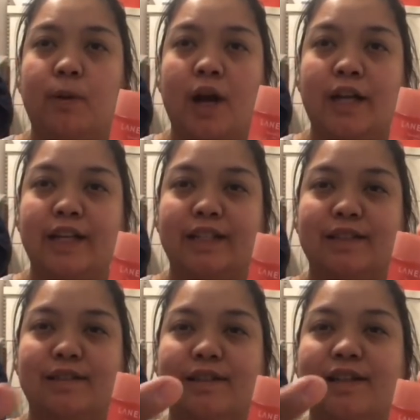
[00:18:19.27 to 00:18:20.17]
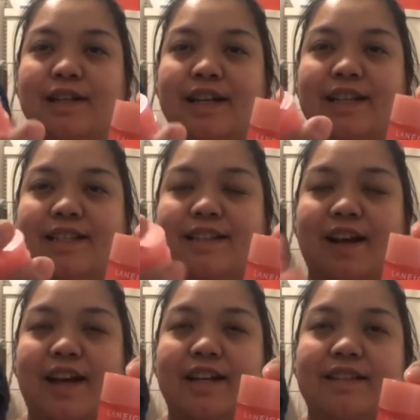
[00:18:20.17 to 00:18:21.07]
product
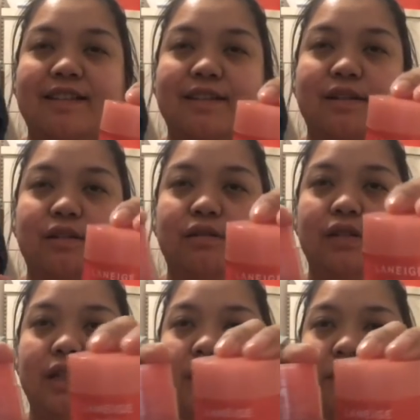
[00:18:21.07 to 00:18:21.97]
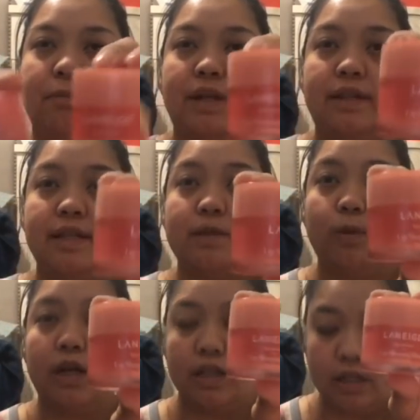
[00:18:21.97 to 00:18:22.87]
inside so but this
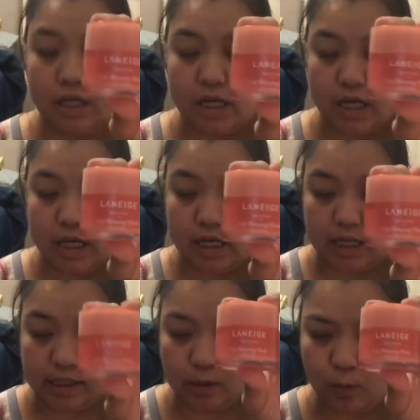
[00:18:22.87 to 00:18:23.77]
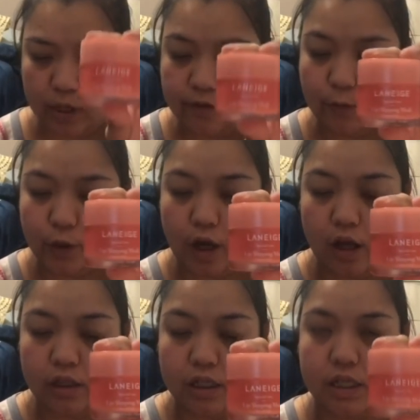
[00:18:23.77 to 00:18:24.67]
one is
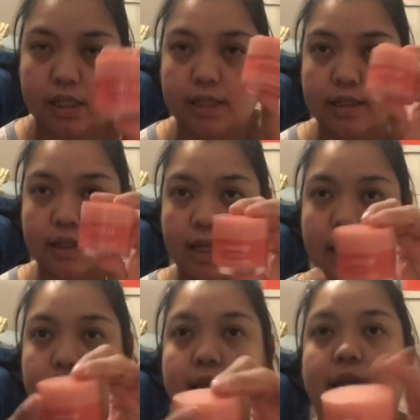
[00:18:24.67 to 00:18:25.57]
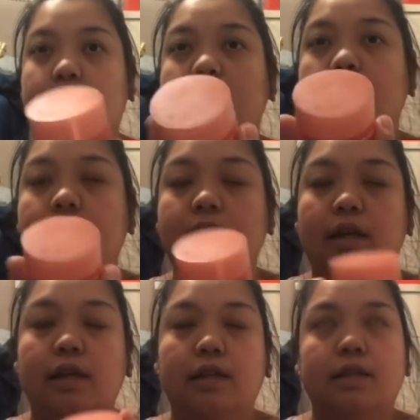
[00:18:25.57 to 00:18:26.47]
$24 Canadian
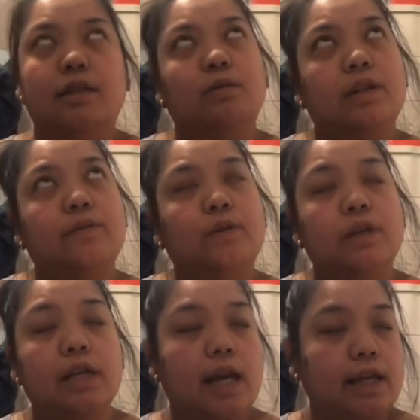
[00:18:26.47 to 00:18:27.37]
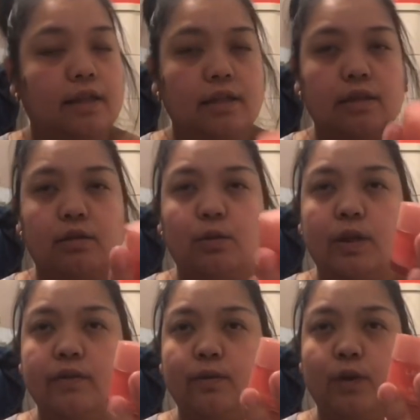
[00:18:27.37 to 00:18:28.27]
is it 24 yeah I think so
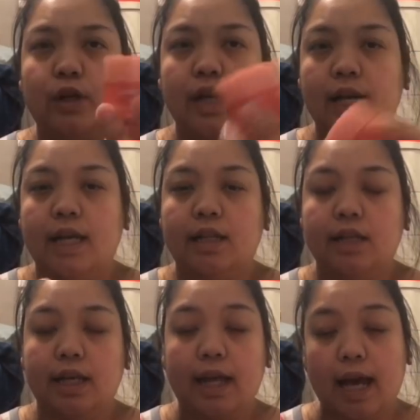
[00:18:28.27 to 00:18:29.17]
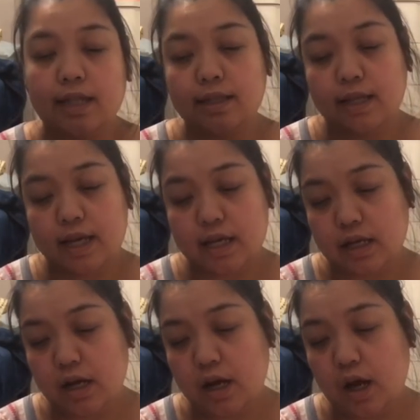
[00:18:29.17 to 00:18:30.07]
24 and it has
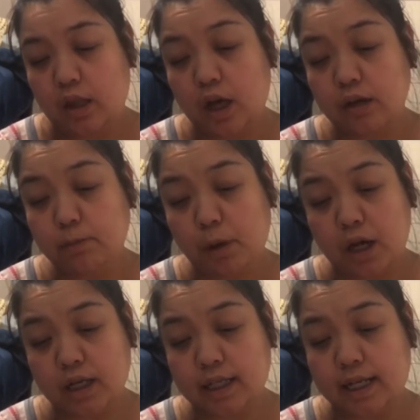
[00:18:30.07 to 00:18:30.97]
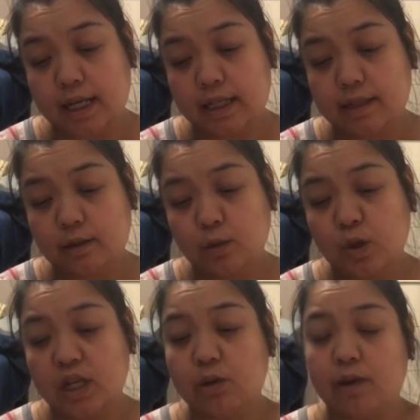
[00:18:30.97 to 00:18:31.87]
like a lot of product in it
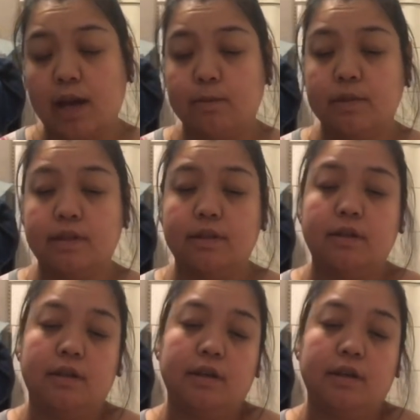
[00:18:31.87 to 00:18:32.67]
20 grams